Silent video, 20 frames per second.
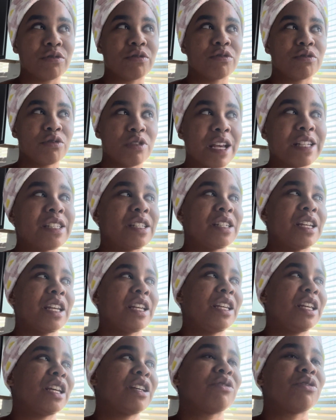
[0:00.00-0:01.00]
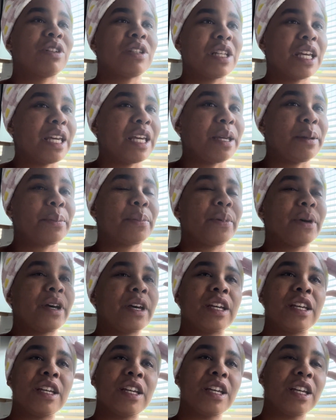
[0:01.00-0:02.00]
resonate and relate,
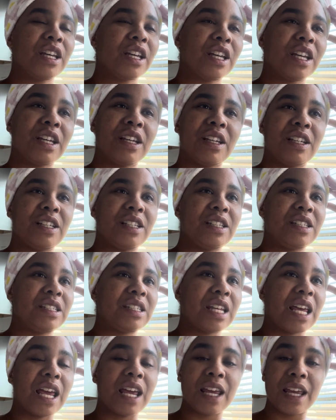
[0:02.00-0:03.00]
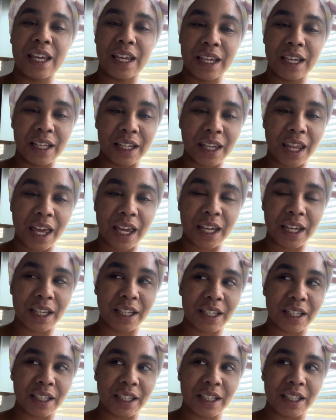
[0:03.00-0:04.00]
but dang, like
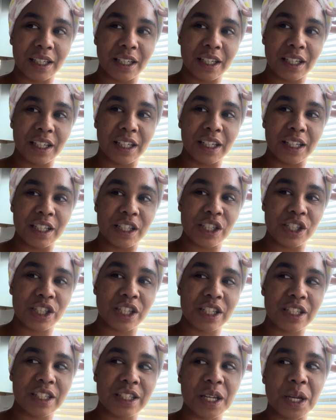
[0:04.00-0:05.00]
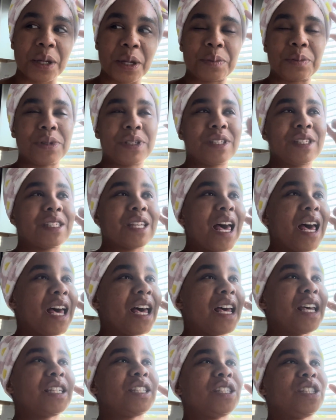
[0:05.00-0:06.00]
just
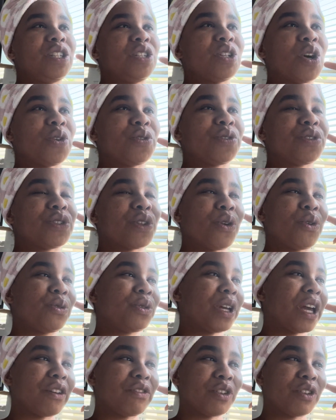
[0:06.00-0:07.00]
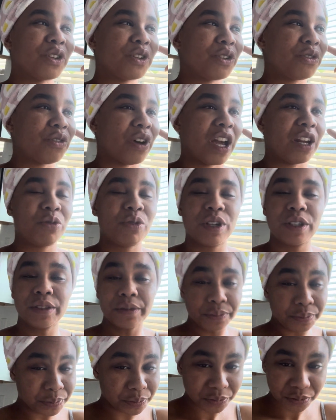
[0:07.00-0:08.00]
obsessed, you know? So yeah, if you're a divine one,
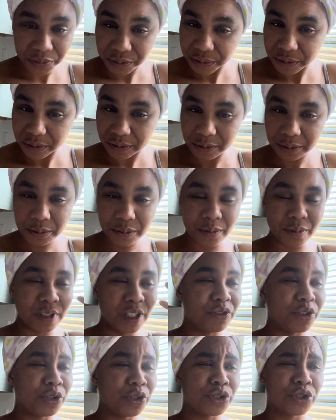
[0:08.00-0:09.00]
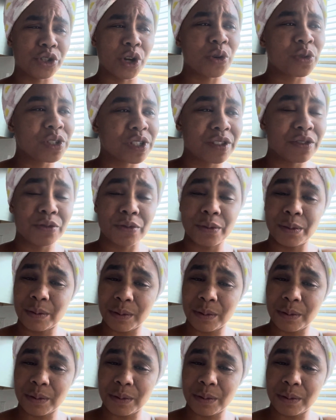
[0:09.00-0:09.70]
if you're chosen